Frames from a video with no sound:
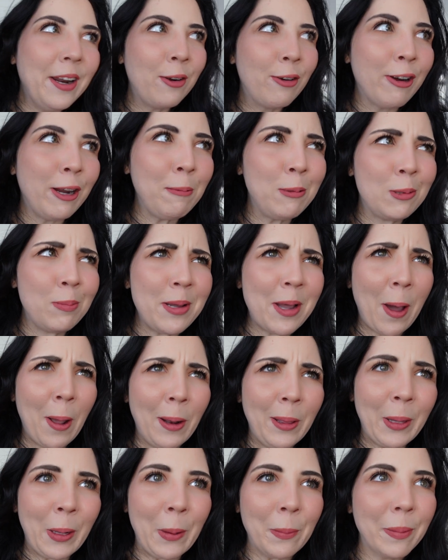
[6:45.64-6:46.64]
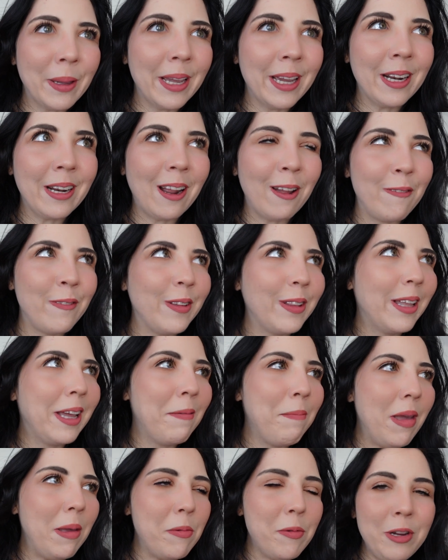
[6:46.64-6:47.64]
of creeps me out a little bit. I feel
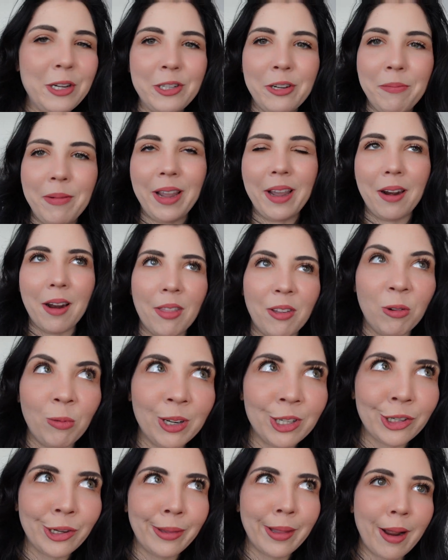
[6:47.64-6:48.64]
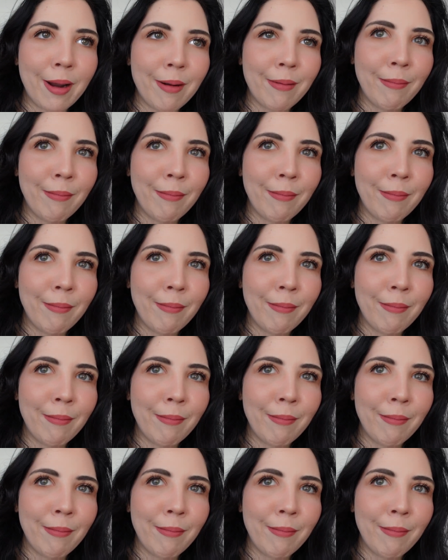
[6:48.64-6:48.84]
like maybe we should make another wish in there.